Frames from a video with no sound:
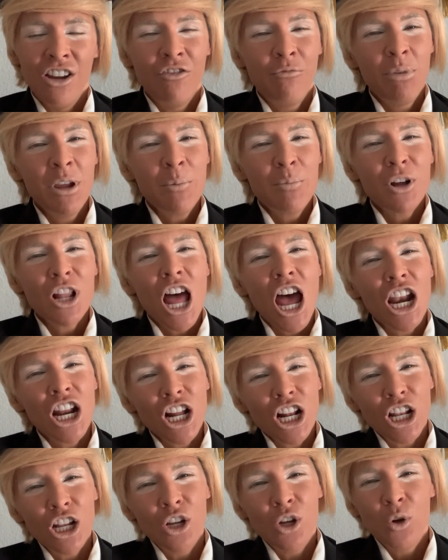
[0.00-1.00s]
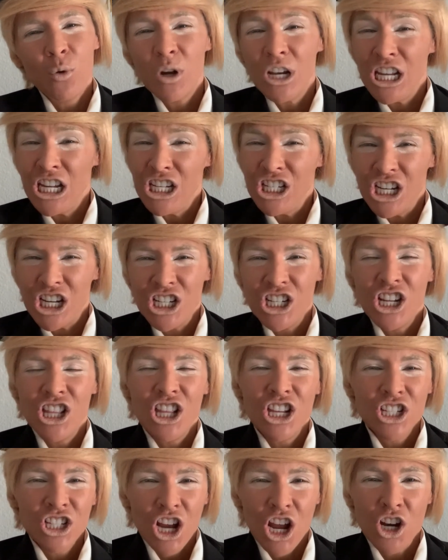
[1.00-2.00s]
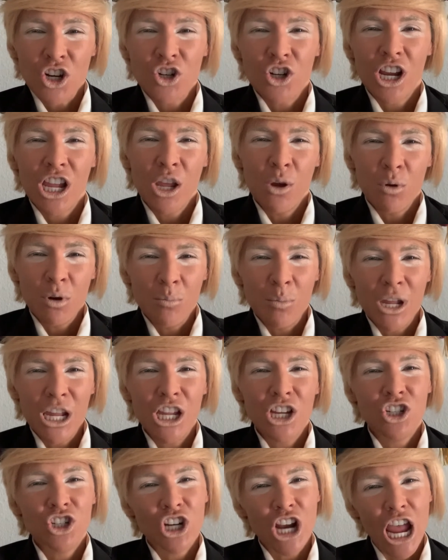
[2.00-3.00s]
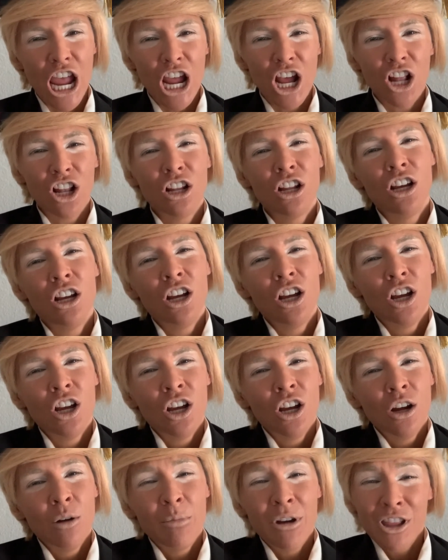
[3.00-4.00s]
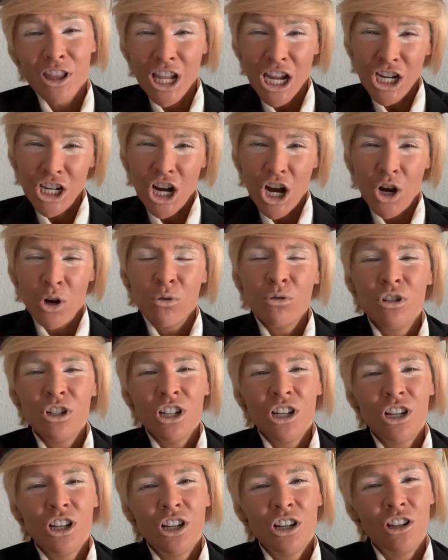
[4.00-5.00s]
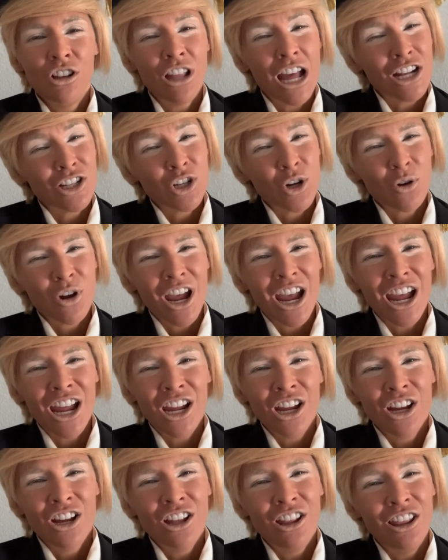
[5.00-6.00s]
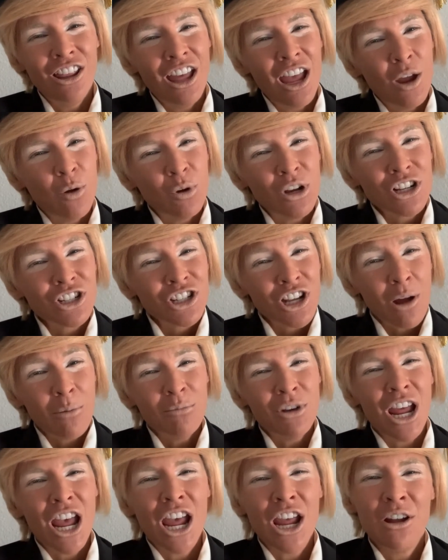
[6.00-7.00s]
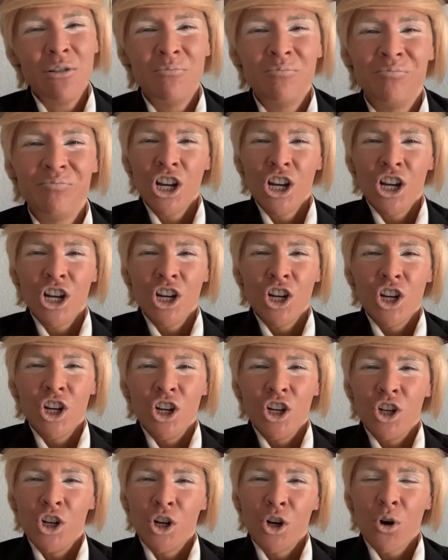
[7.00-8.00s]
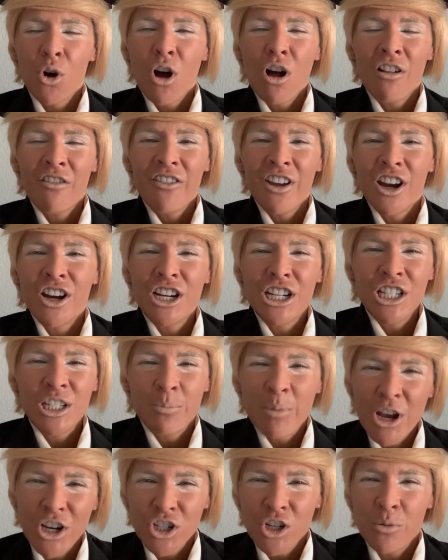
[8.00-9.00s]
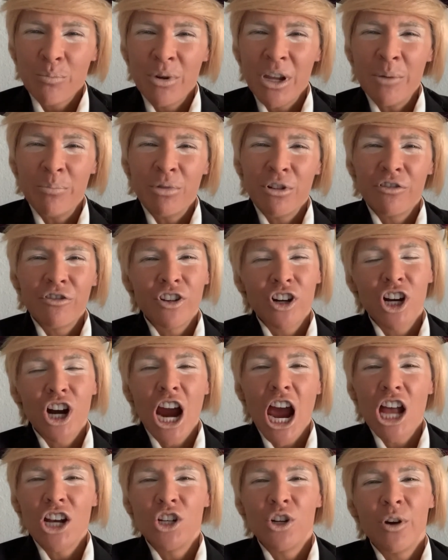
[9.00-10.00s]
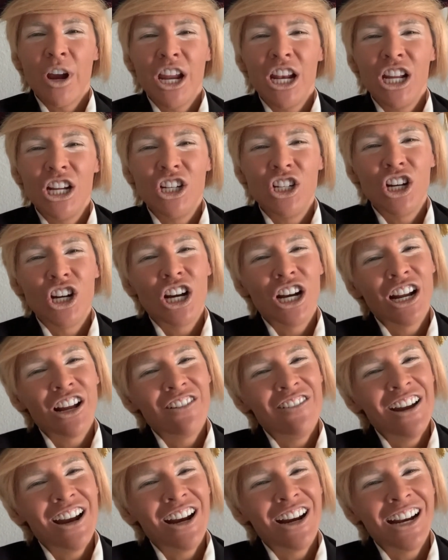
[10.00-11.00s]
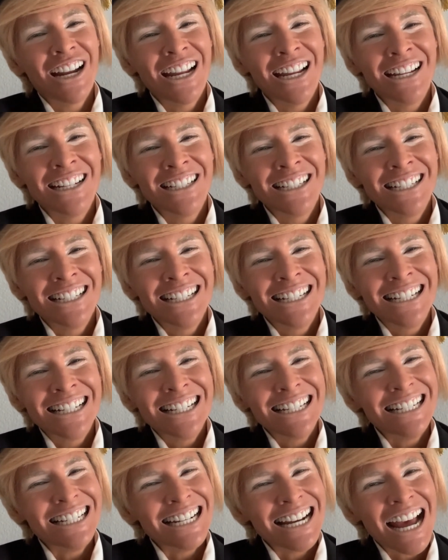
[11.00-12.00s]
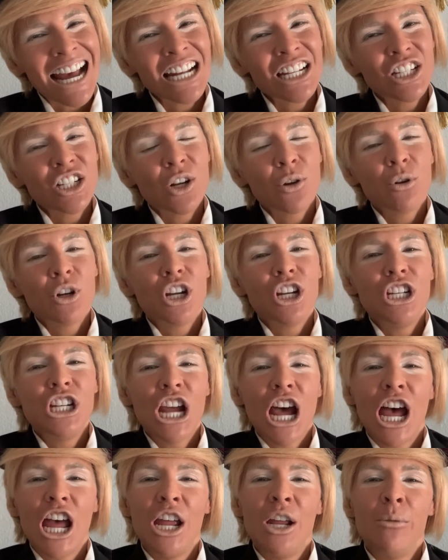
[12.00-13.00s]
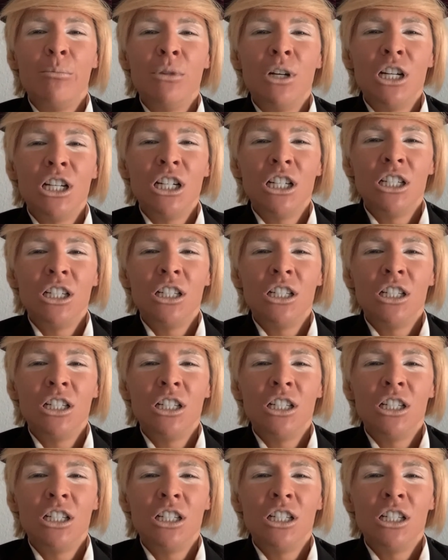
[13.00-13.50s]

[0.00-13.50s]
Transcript: If people had a clue what he did to this country, he would be in jail, but they don't. That's okay. They will someday. You're all very special people for graduating during a very not so good time.